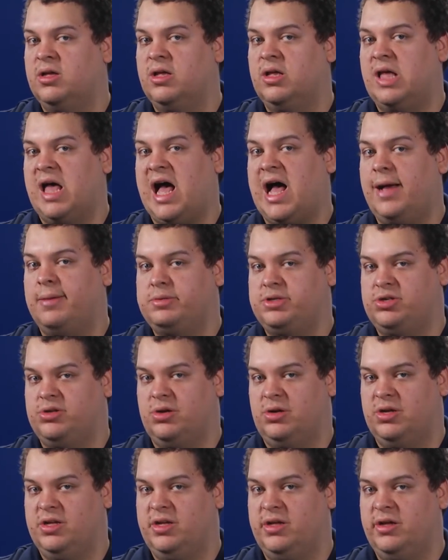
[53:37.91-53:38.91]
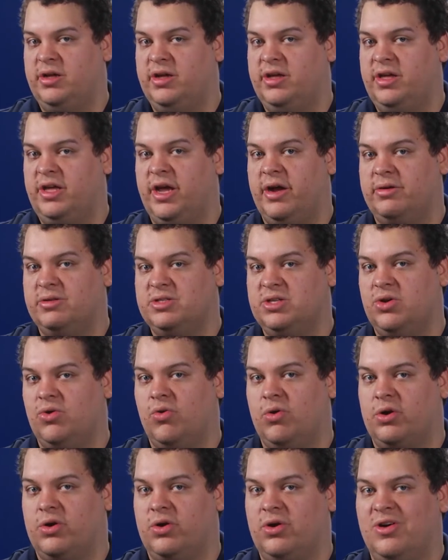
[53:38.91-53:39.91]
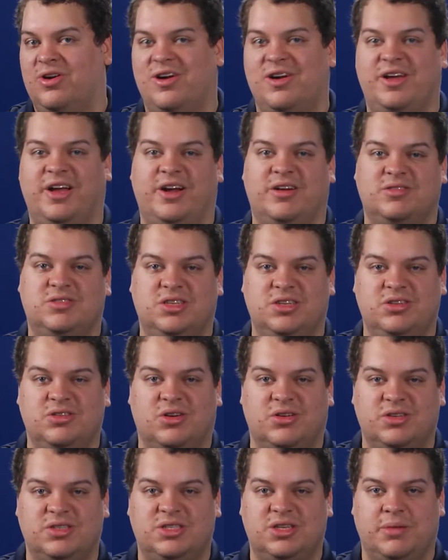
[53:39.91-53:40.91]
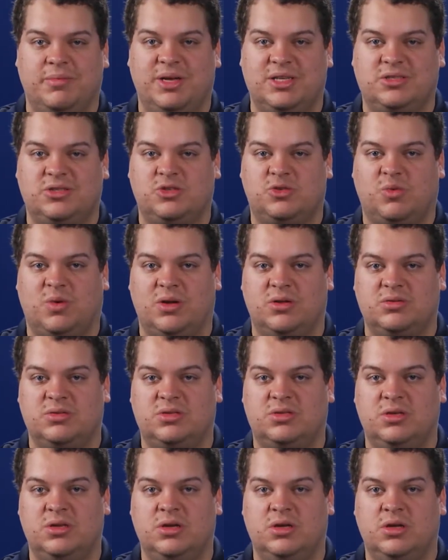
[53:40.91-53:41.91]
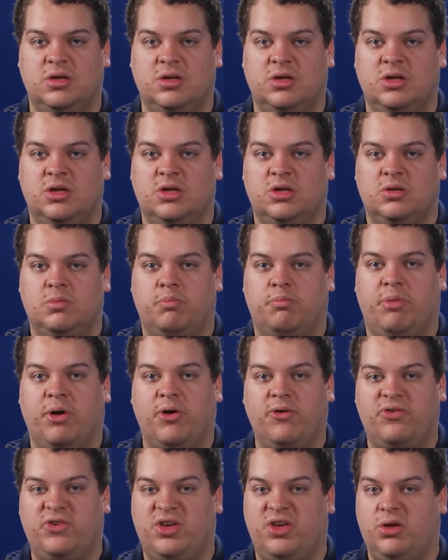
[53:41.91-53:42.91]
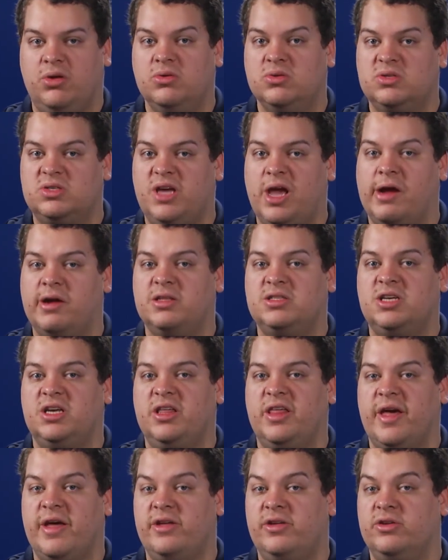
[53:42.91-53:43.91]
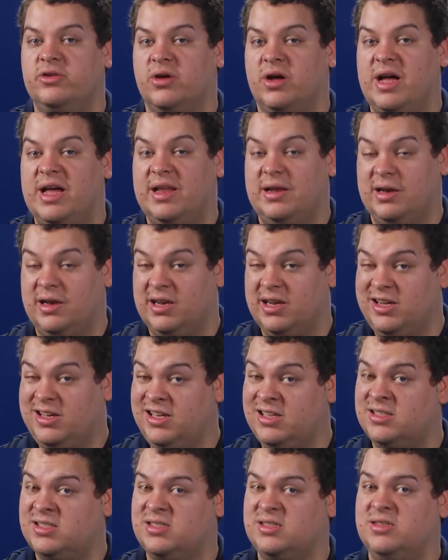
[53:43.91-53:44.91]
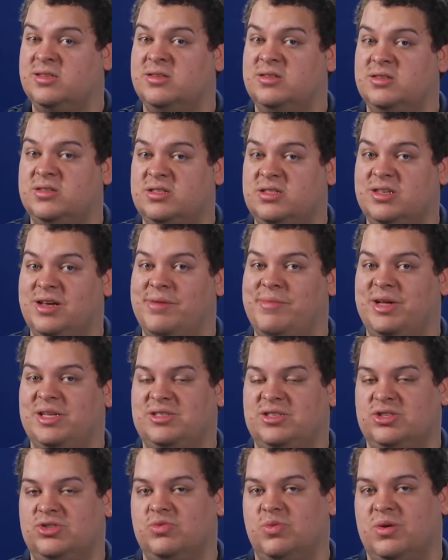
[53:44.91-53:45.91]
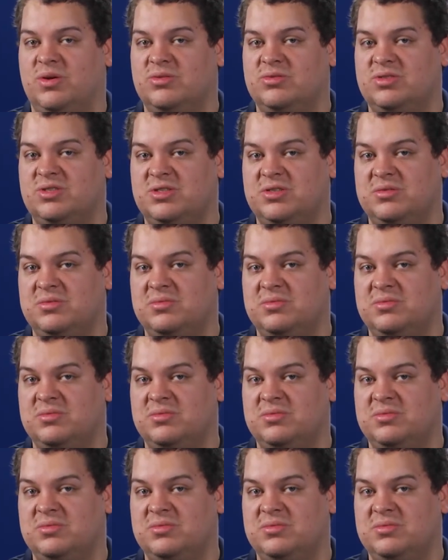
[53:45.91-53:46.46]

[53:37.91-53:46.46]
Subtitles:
optionally guarantee order or guarantee you only see a message once. Both queues guarantee that you'll at least see a message once.